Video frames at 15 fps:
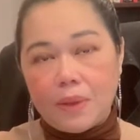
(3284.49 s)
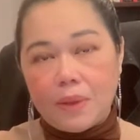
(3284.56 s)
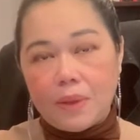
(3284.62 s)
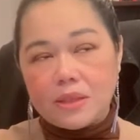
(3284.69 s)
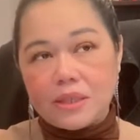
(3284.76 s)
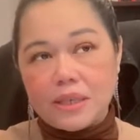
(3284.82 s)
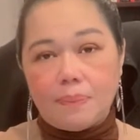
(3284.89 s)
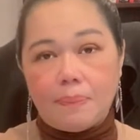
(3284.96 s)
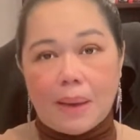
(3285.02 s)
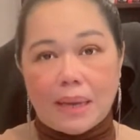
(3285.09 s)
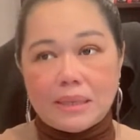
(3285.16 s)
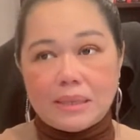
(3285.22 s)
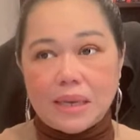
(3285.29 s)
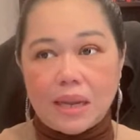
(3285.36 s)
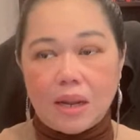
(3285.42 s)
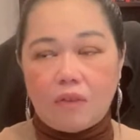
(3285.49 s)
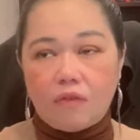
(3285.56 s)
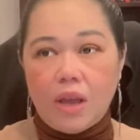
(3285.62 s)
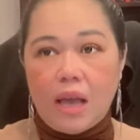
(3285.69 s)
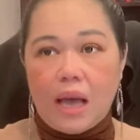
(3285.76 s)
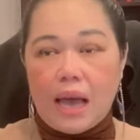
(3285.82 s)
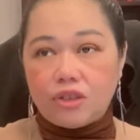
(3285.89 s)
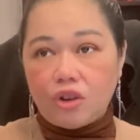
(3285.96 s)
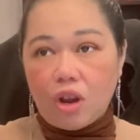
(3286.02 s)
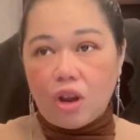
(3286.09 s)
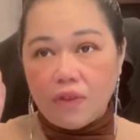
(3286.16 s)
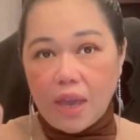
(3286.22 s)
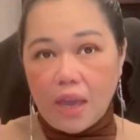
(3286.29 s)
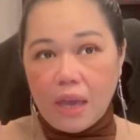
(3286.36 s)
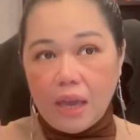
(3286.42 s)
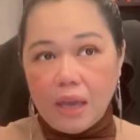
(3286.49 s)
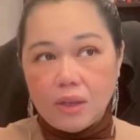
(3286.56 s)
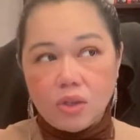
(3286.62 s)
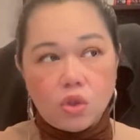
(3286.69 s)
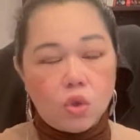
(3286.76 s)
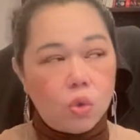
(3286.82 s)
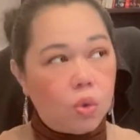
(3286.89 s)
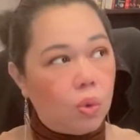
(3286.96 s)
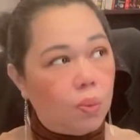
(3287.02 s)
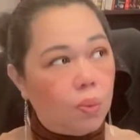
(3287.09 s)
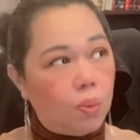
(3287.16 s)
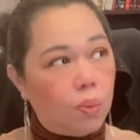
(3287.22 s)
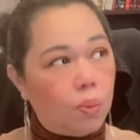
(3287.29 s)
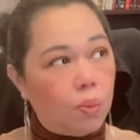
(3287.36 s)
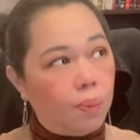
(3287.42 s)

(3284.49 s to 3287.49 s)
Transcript: it's just the mindset of I drive A to